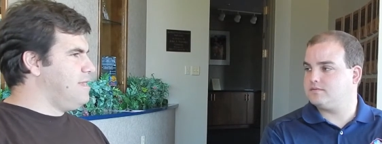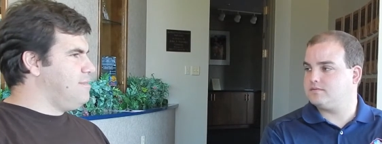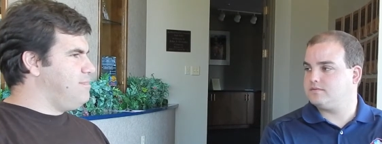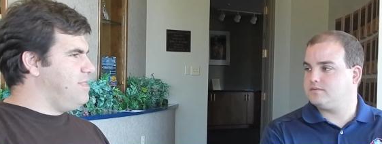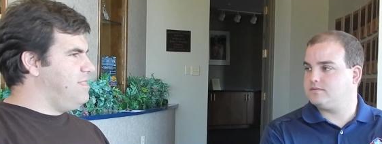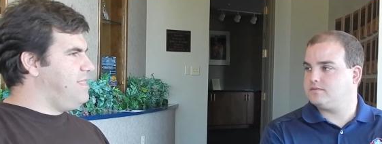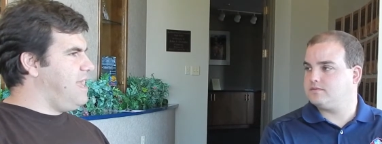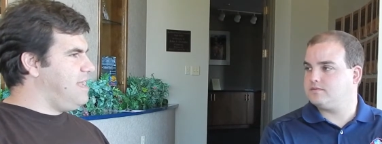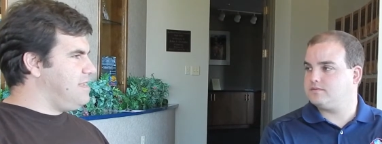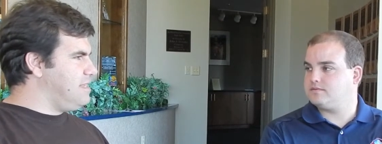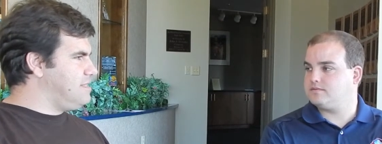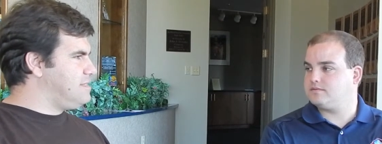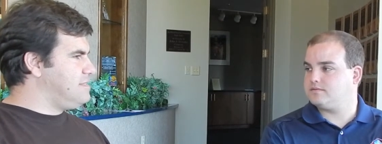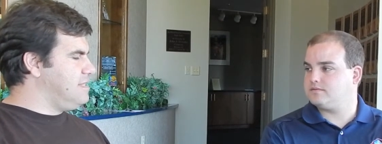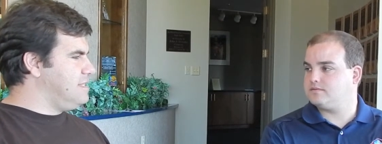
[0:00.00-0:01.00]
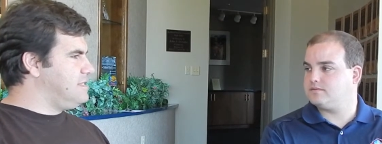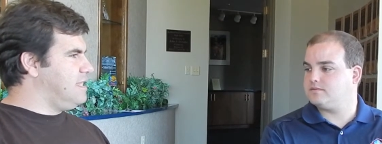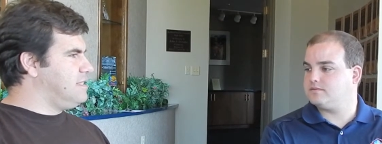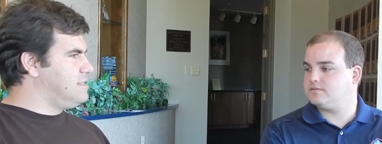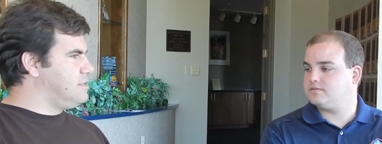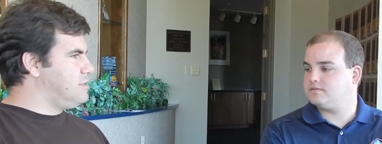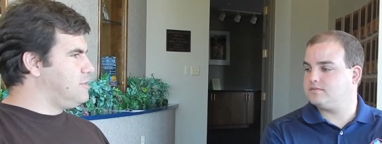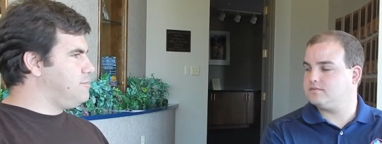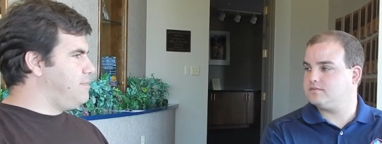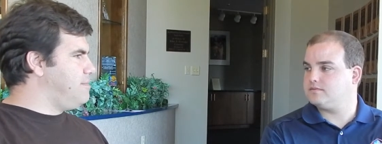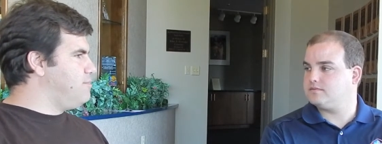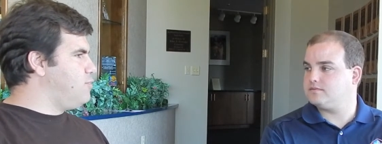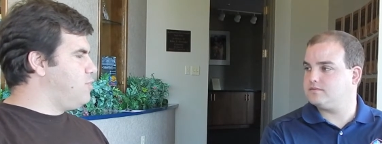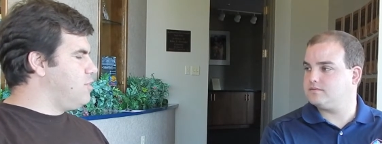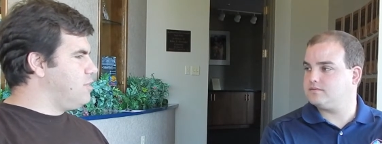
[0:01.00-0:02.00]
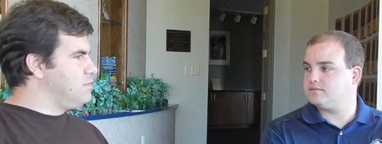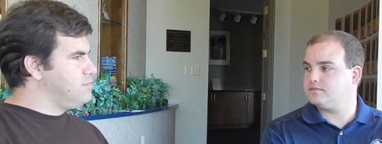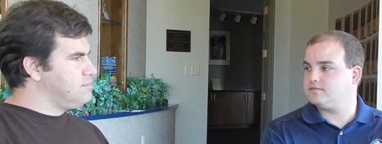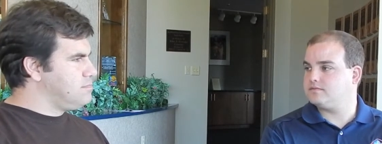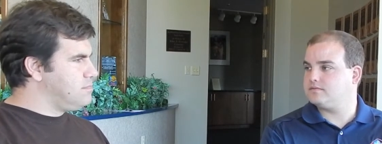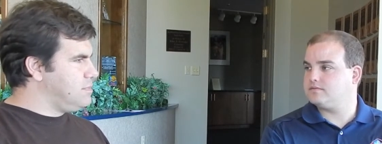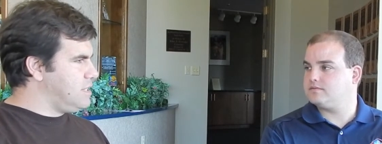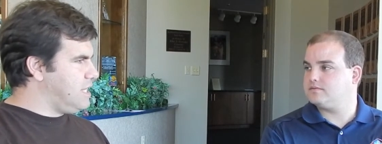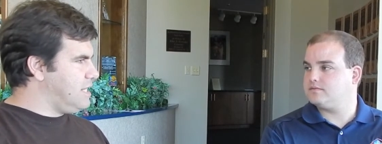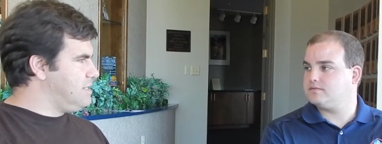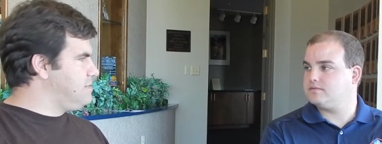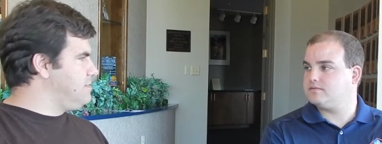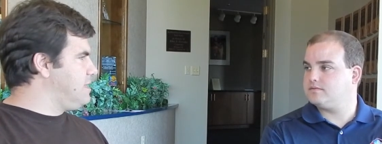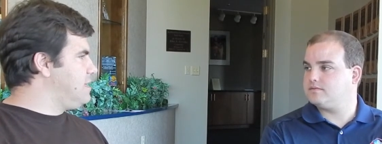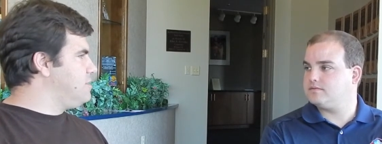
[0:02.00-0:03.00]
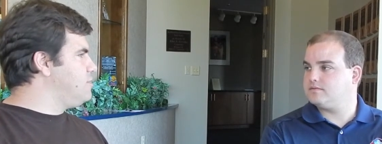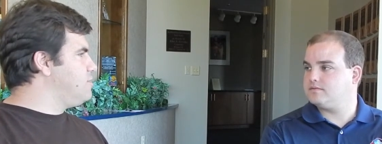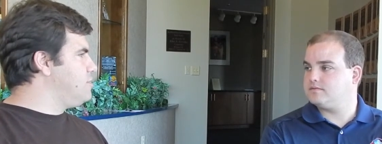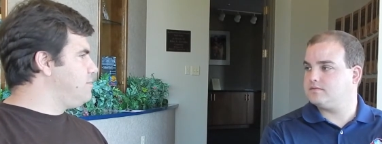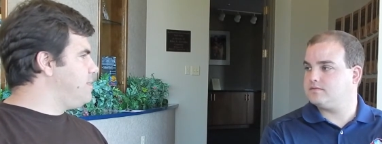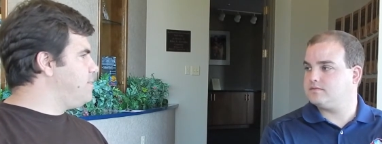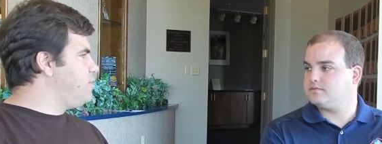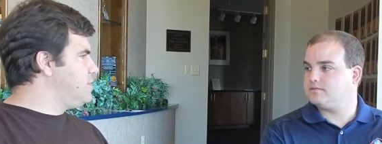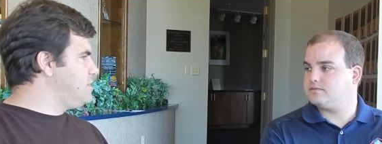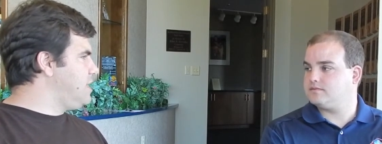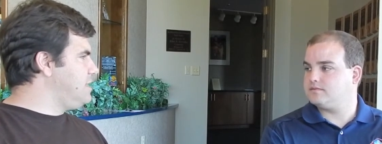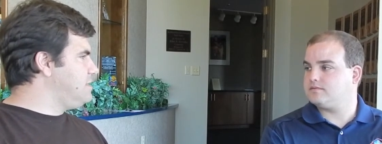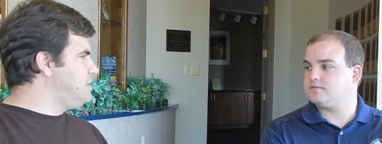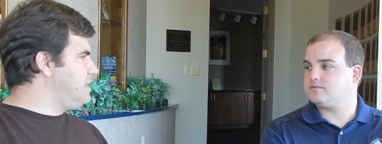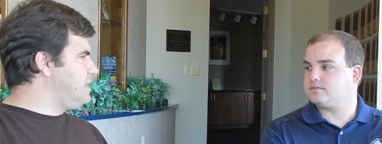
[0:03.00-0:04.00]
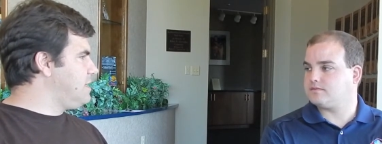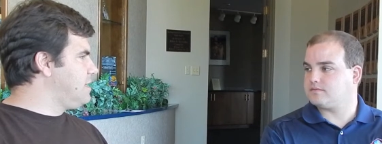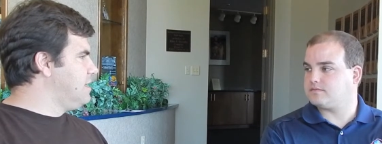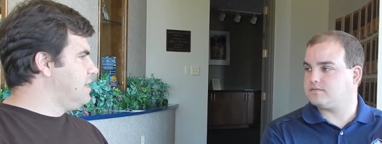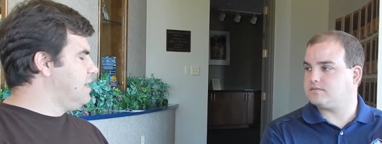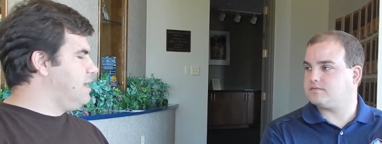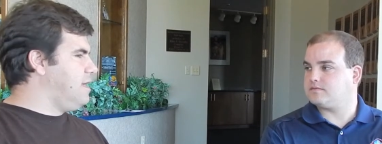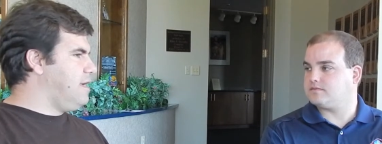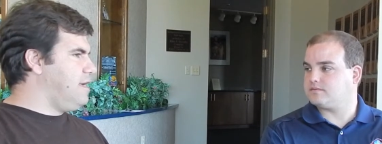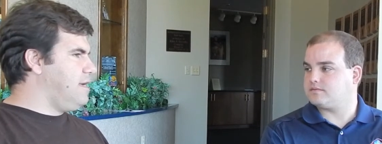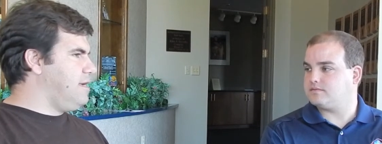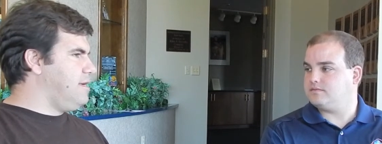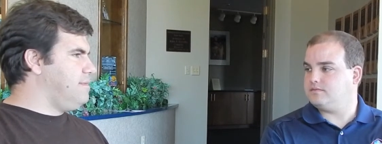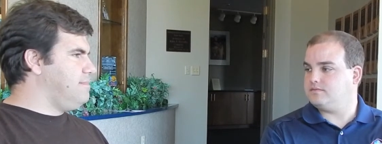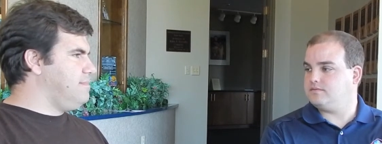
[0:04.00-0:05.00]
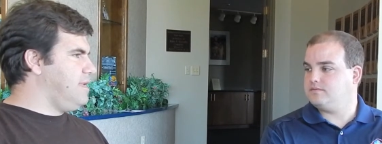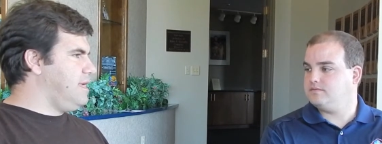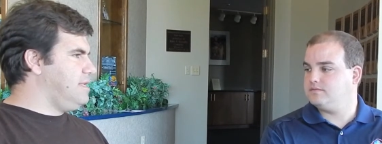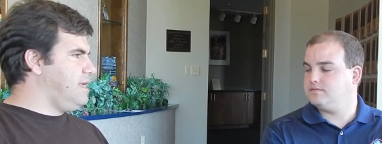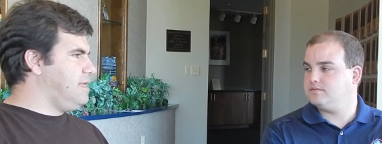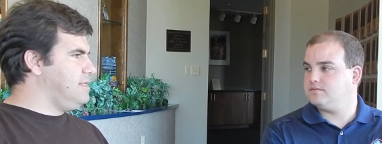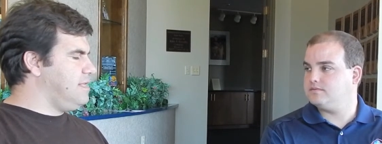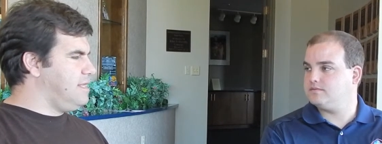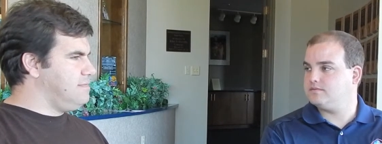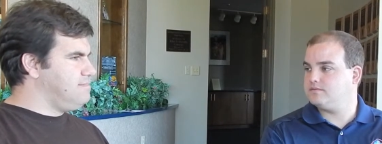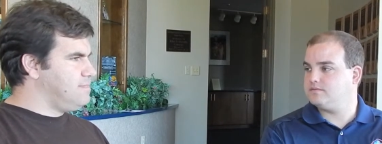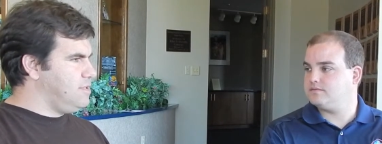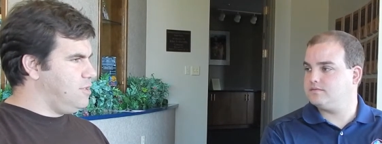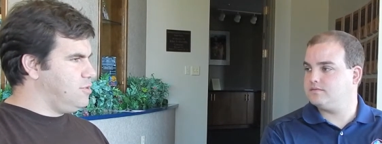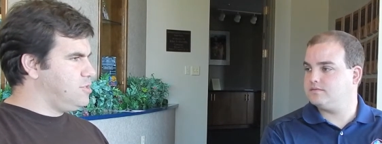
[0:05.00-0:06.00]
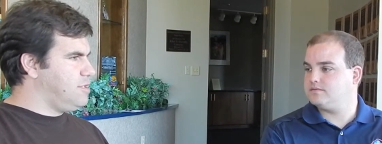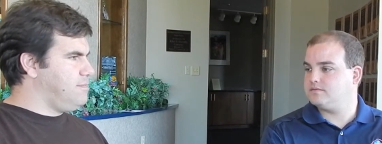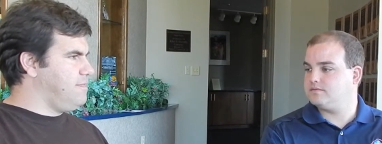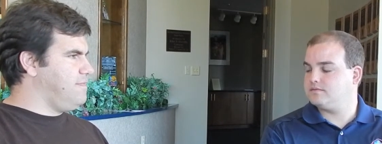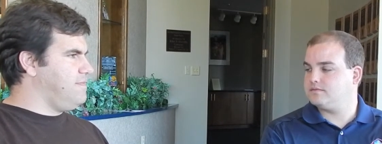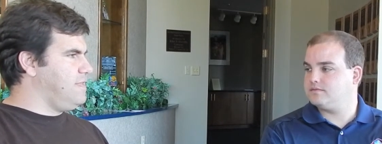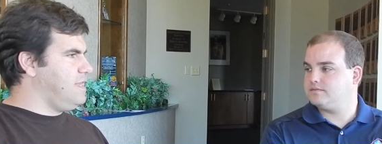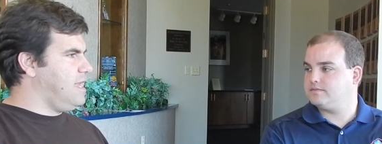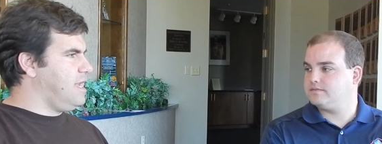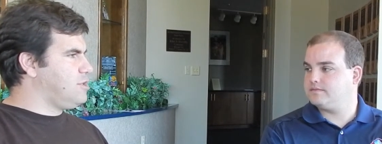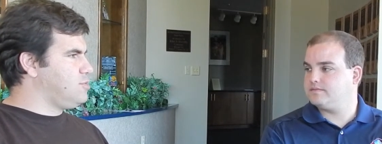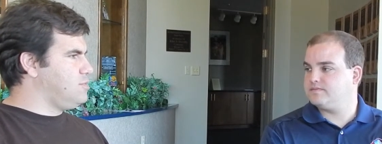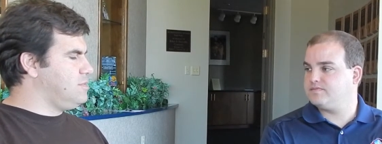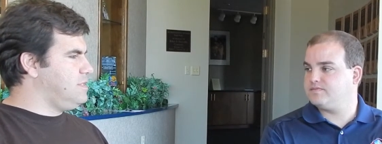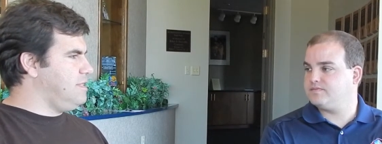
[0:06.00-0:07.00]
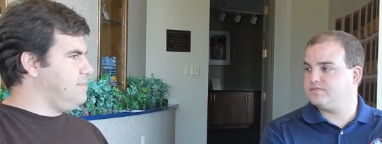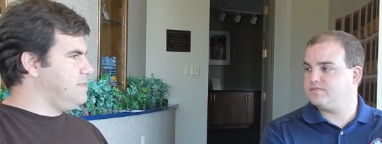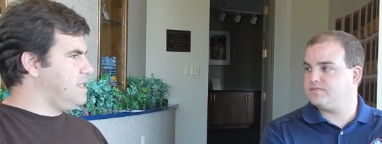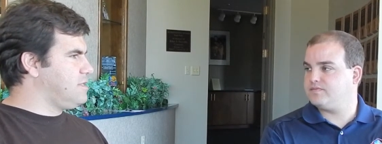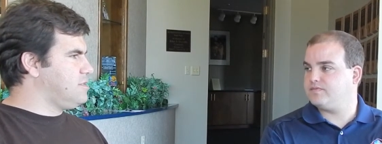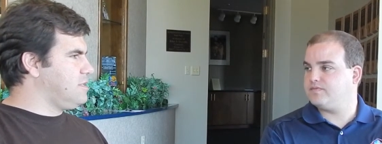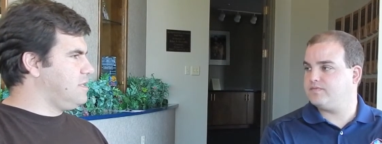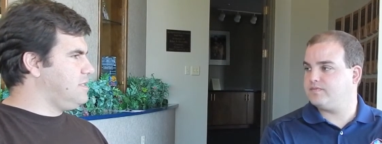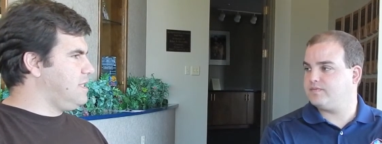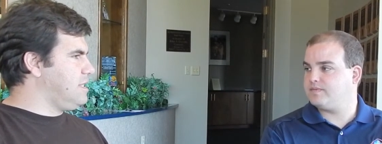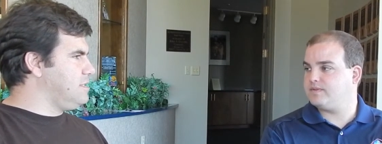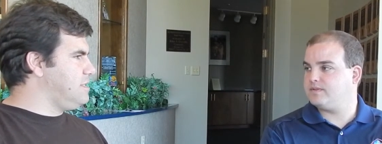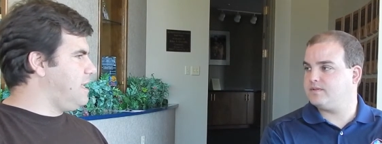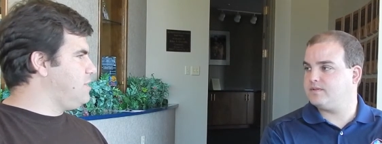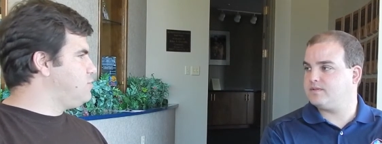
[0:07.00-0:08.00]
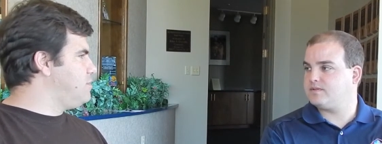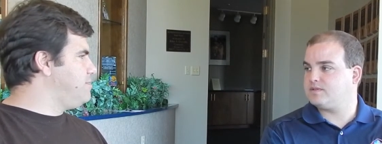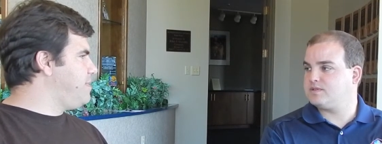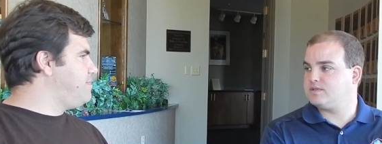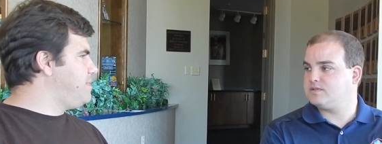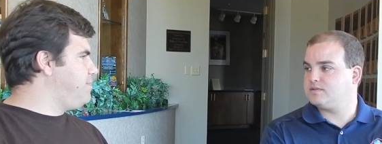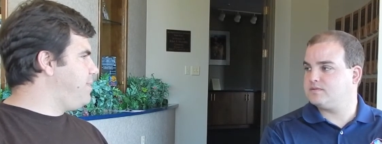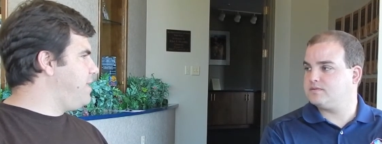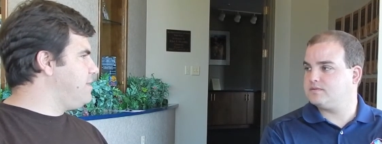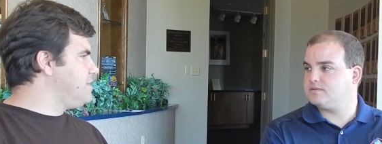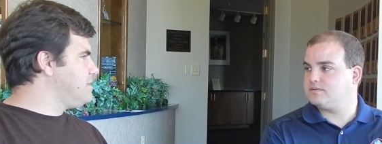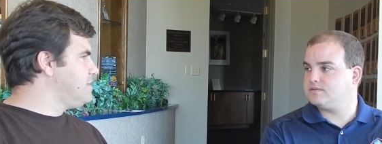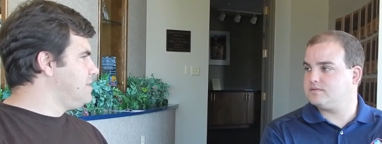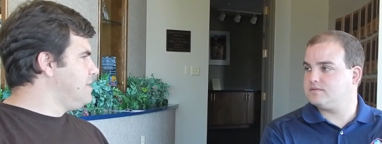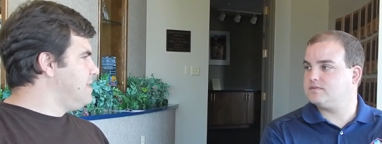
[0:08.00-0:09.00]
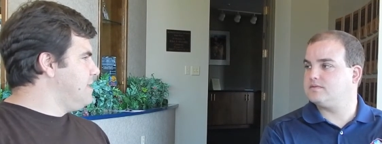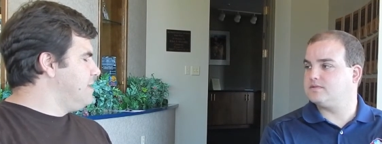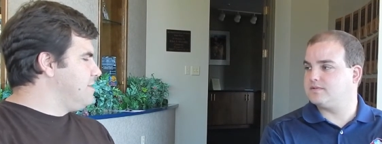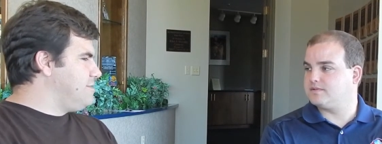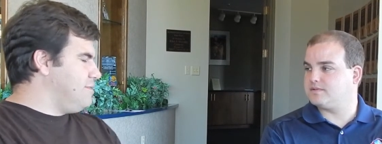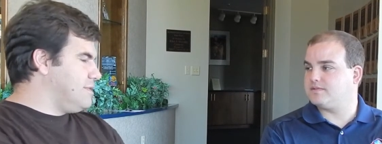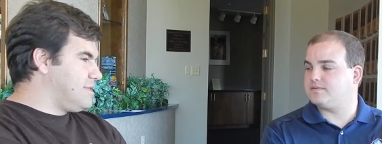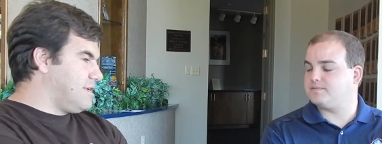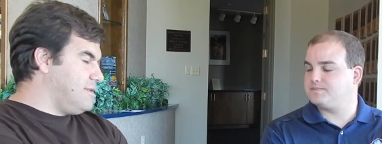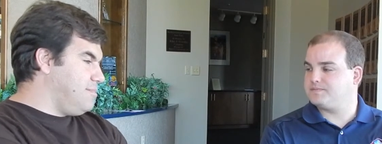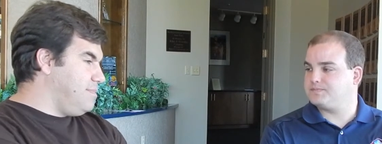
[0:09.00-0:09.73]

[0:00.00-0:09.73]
Speaker 1: But then it's it's, it's a little bit more get, a, get do a little bit more sightseeing, um, and, and then you know some of the actual teams actually going to take a day trip up to Paris. So it's going to